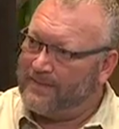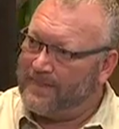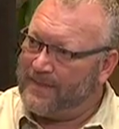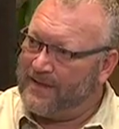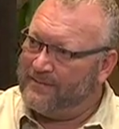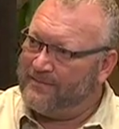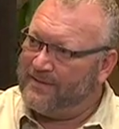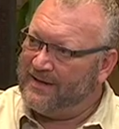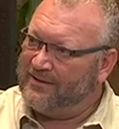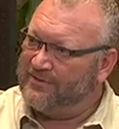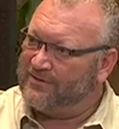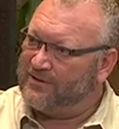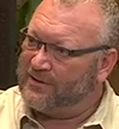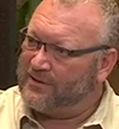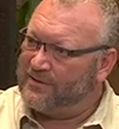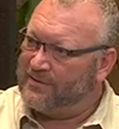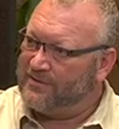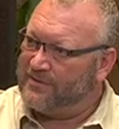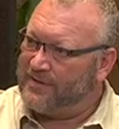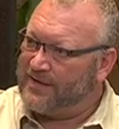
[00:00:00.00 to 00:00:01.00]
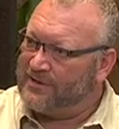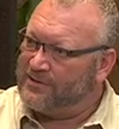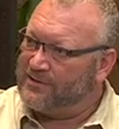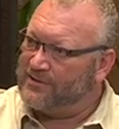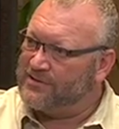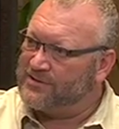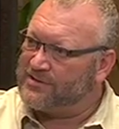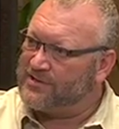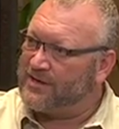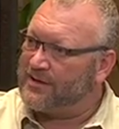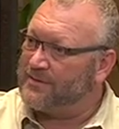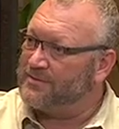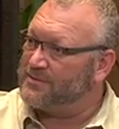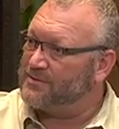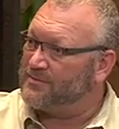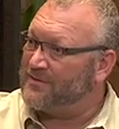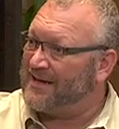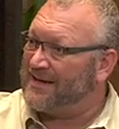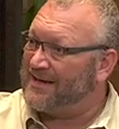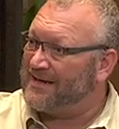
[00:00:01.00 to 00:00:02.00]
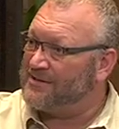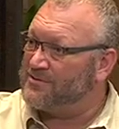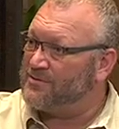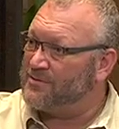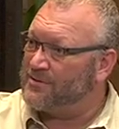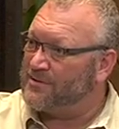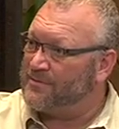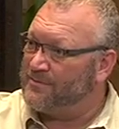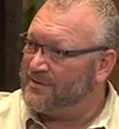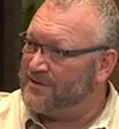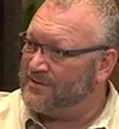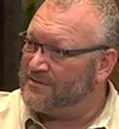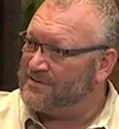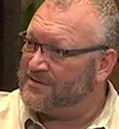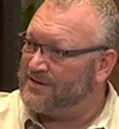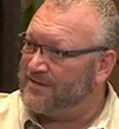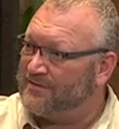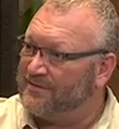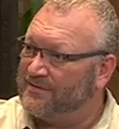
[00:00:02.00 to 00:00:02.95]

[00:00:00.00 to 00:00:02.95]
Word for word: it means that they couldn't type directly into a computer.